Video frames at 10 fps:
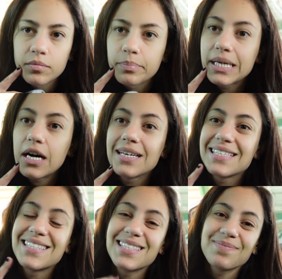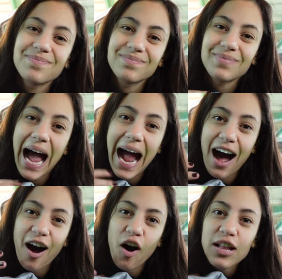Because
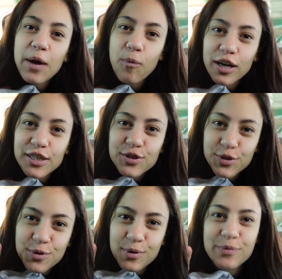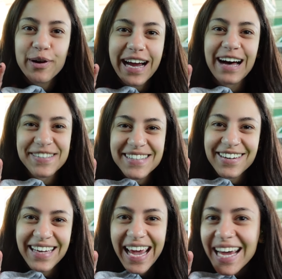all I wanted to do was work out,
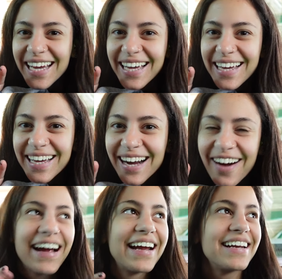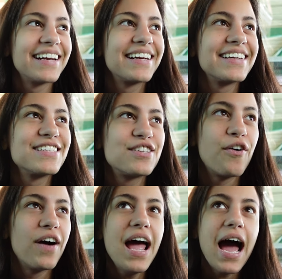okay? All right,
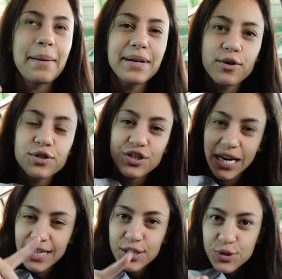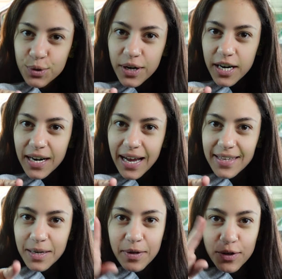so I'm gonna go check the store
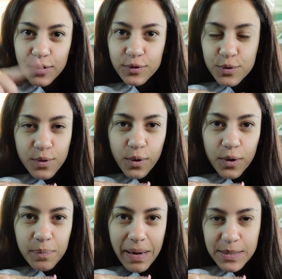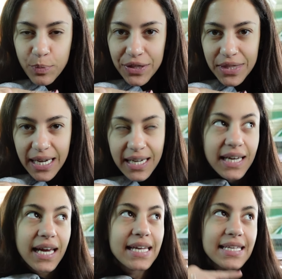and then I'm gonna go do the whole passport
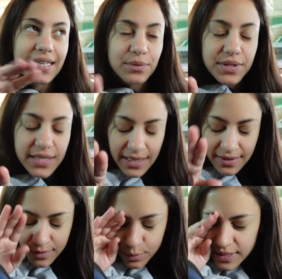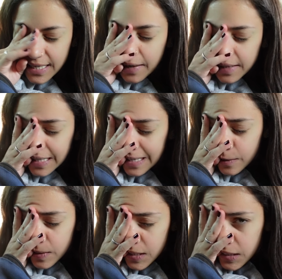thing and then we'll see. We'll see how the day
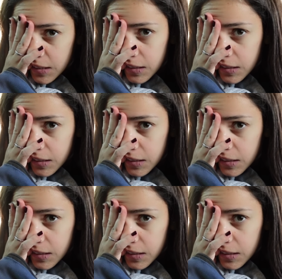goes.